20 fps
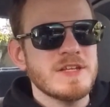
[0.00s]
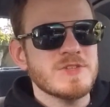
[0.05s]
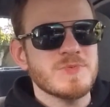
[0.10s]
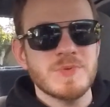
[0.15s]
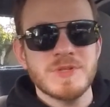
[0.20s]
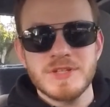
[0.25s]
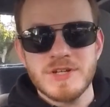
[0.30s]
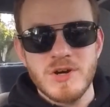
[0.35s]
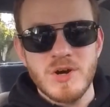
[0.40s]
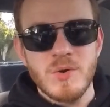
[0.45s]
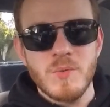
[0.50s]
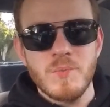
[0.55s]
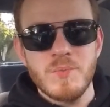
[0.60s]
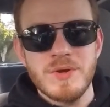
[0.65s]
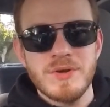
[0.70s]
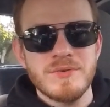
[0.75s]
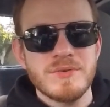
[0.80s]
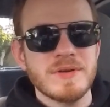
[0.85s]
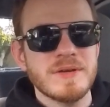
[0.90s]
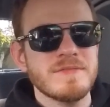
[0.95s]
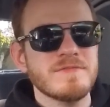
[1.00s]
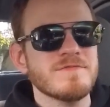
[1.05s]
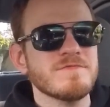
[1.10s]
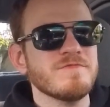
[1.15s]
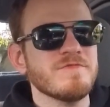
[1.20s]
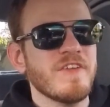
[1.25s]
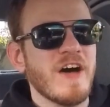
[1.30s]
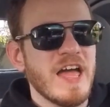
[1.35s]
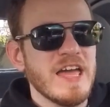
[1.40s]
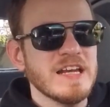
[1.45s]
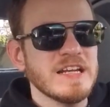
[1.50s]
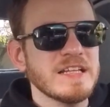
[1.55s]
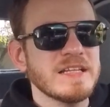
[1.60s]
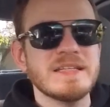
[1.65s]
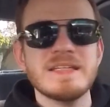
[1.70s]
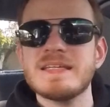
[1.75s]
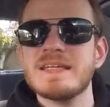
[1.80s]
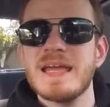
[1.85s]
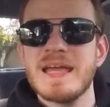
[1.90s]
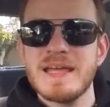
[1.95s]
is when the car will
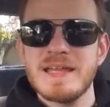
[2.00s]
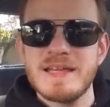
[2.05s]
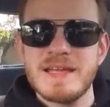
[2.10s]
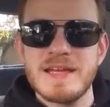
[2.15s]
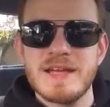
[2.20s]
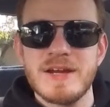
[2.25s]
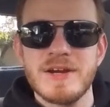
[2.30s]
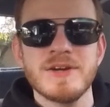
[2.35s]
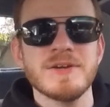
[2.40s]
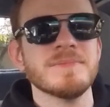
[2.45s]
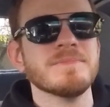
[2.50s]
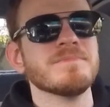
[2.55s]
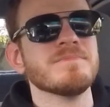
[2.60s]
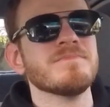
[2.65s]
finally get here.